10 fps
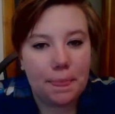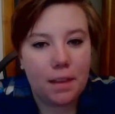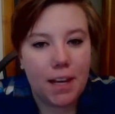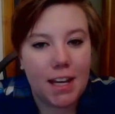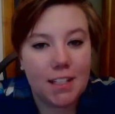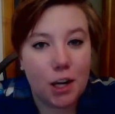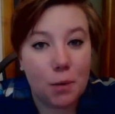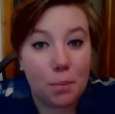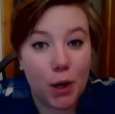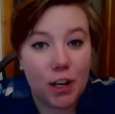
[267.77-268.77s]
He's got a
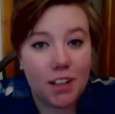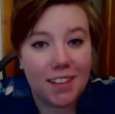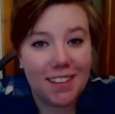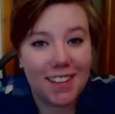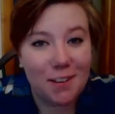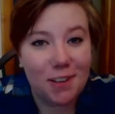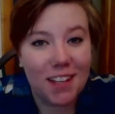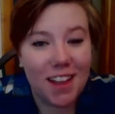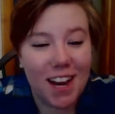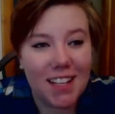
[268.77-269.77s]
bird that he
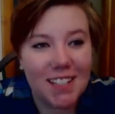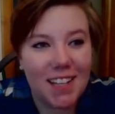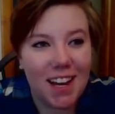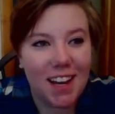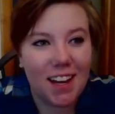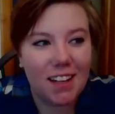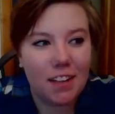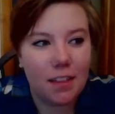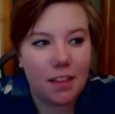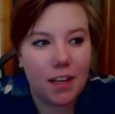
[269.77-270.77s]
really likes,
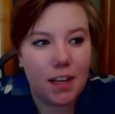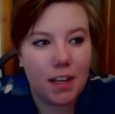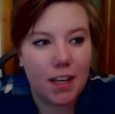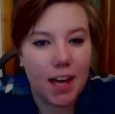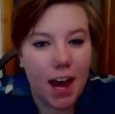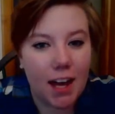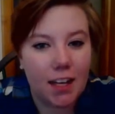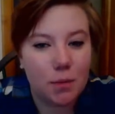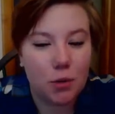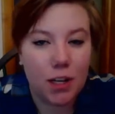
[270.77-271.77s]
and the cat
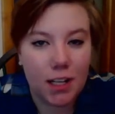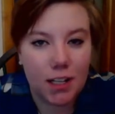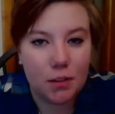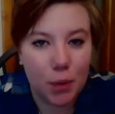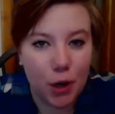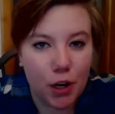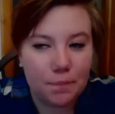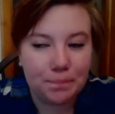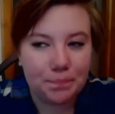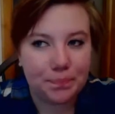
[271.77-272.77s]
keeps trying to eat the bird.
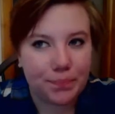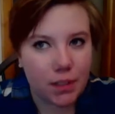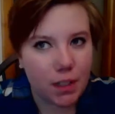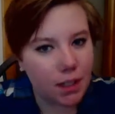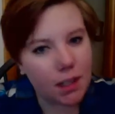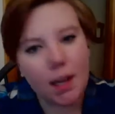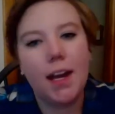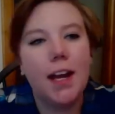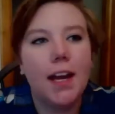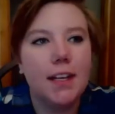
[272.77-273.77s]

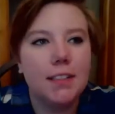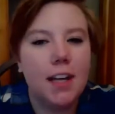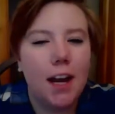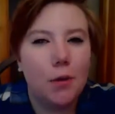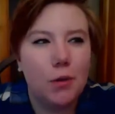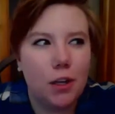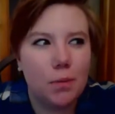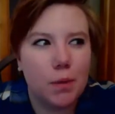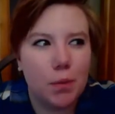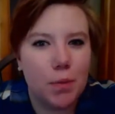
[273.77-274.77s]
And I really
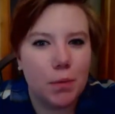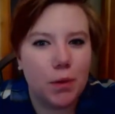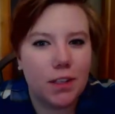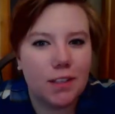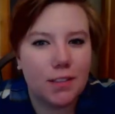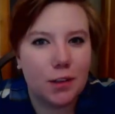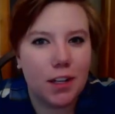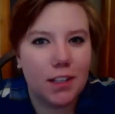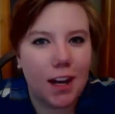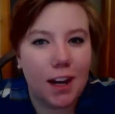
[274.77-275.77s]
hope I'm remembering this correctly.